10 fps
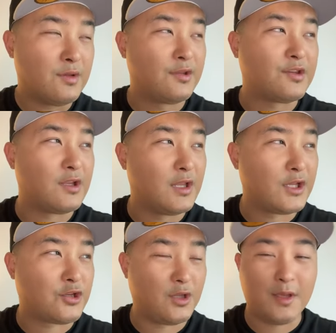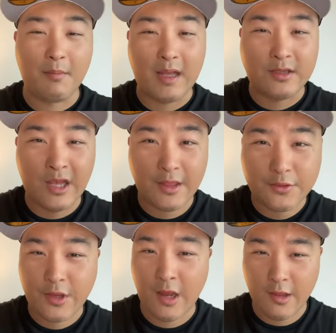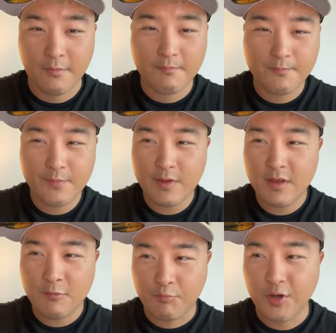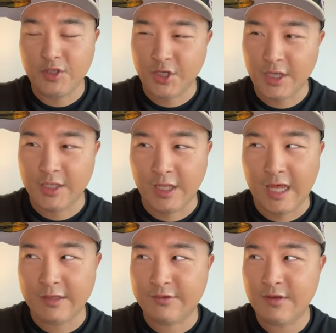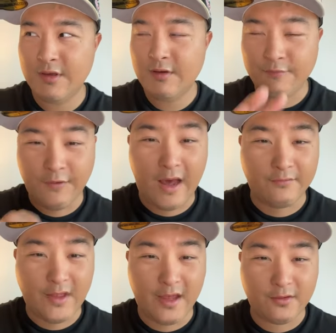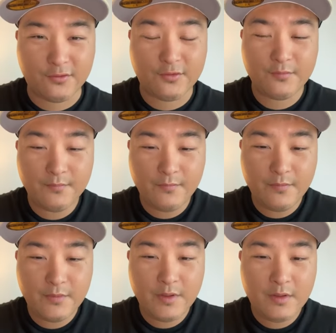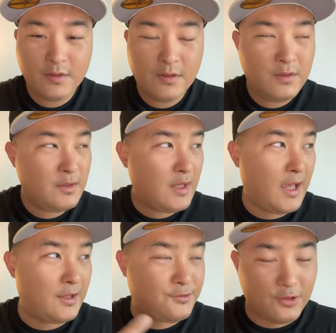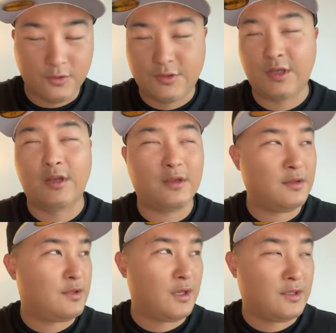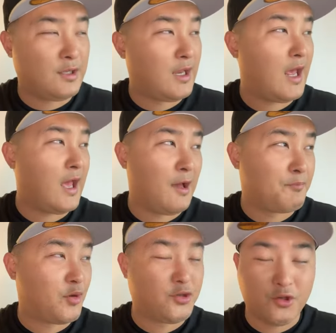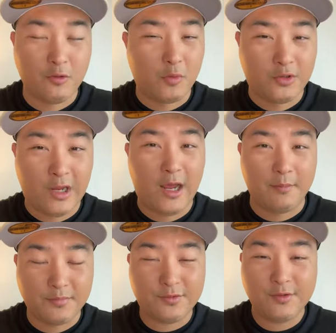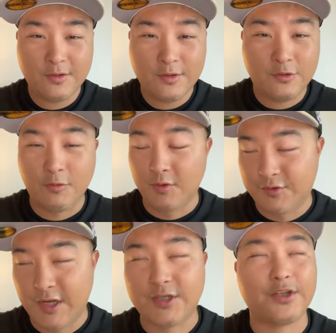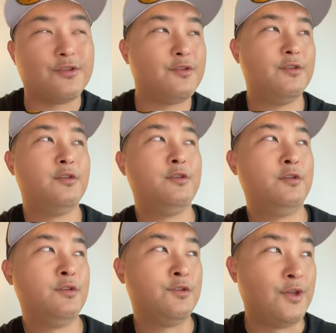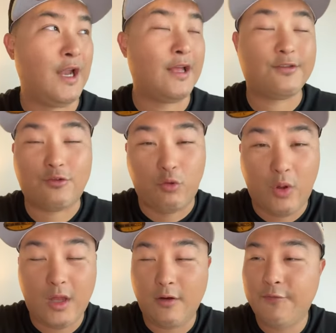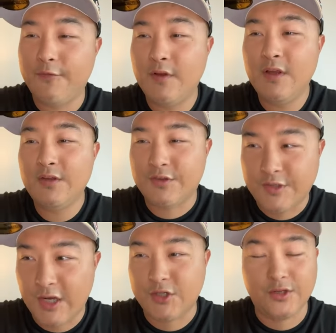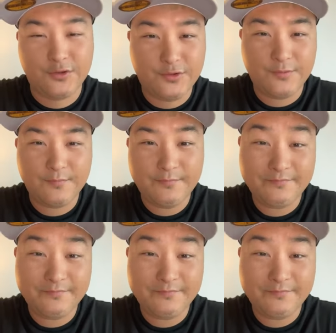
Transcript: this is literally my 10th time preaching in the last five days. And so to, to, today I preached two more times, two more sessions. So that's 12 sessions.